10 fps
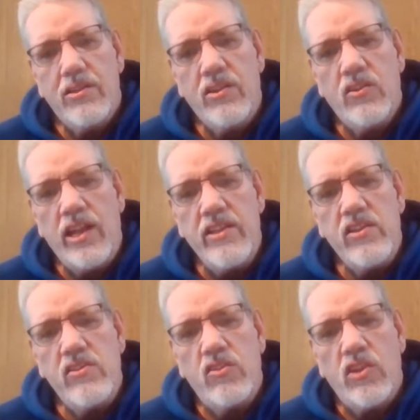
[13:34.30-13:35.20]

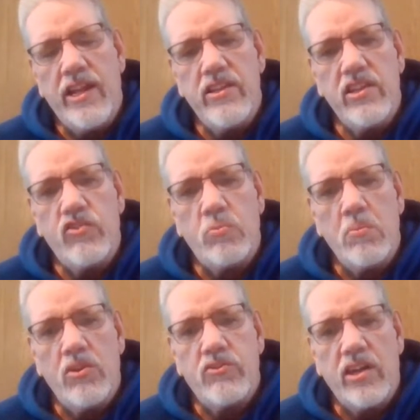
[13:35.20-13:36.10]
a lot of these
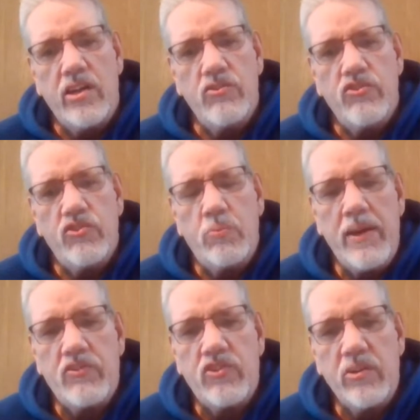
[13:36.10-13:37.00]
small towns,
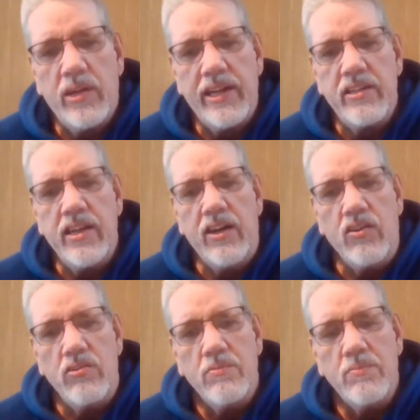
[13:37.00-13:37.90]
especially right
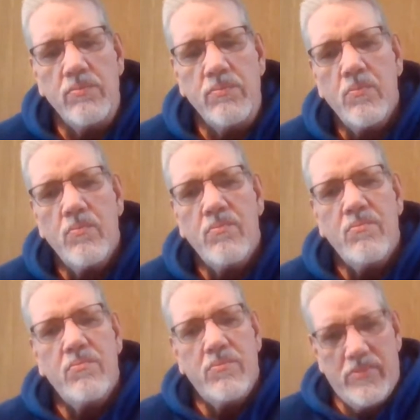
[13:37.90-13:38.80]
now,
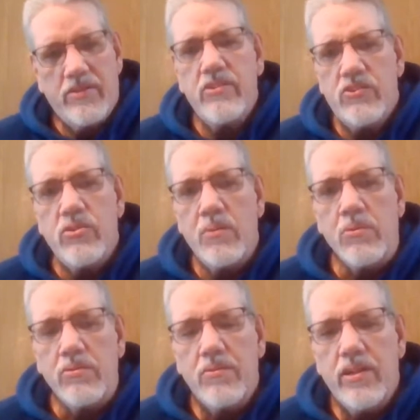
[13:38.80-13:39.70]
they're in
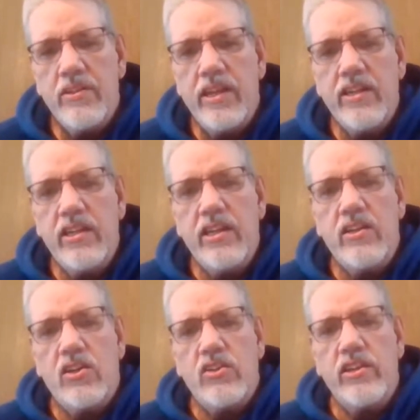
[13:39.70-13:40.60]
trouble and they
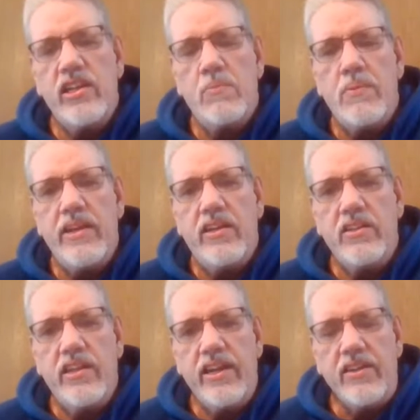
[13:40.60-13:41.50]
need all the help they
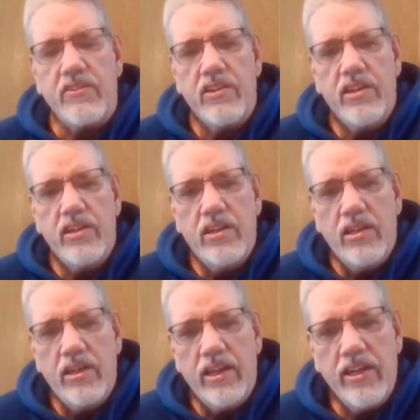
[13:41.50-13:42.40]
can get.
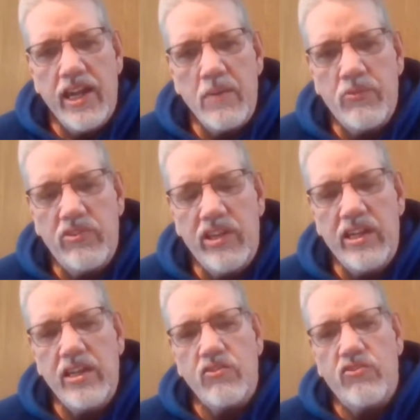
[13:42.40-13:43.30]
And I'm
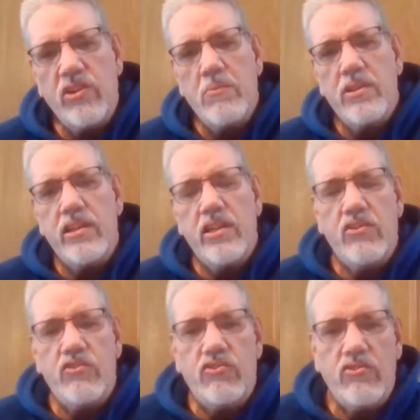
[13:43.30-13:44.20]
seeing some of
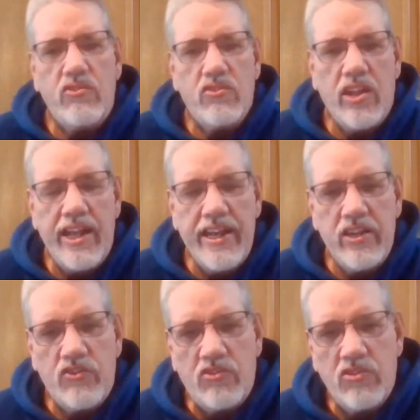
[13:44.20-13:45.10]
these
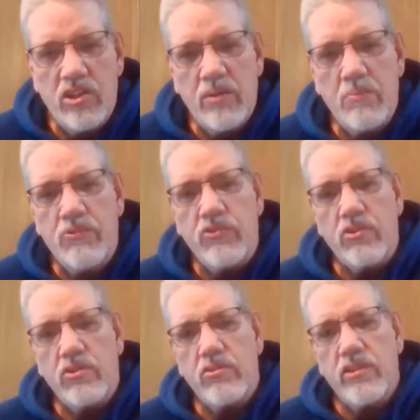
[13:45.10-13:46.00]
Lions clubs,
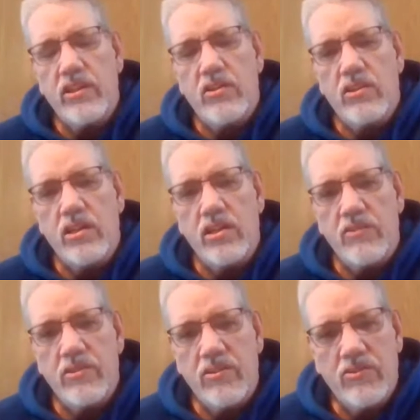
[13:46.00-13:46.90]
or
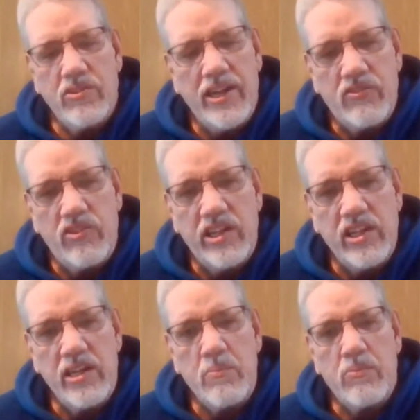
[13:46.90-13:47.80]
you're not
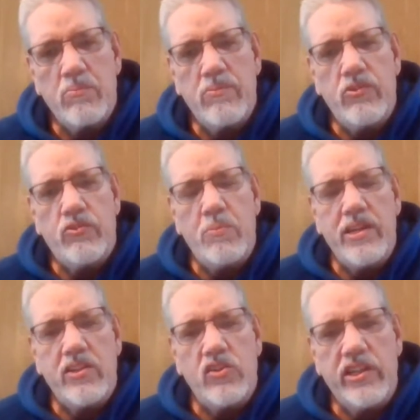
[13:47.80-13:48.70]
seeing as
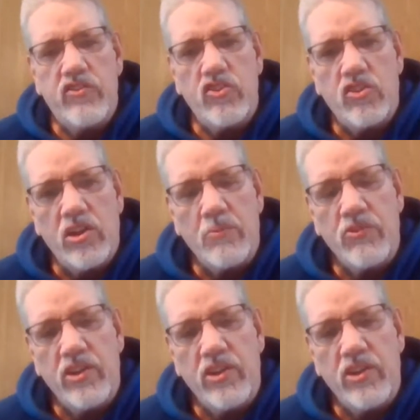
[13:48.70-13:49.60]
many Legion
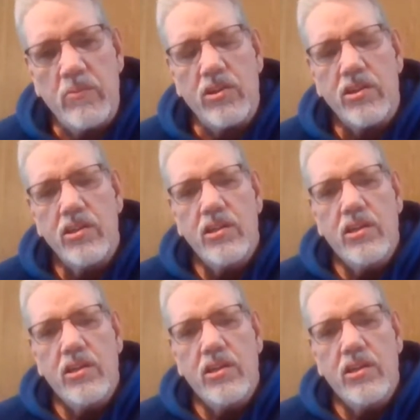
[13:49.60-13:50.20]
clubs anymore,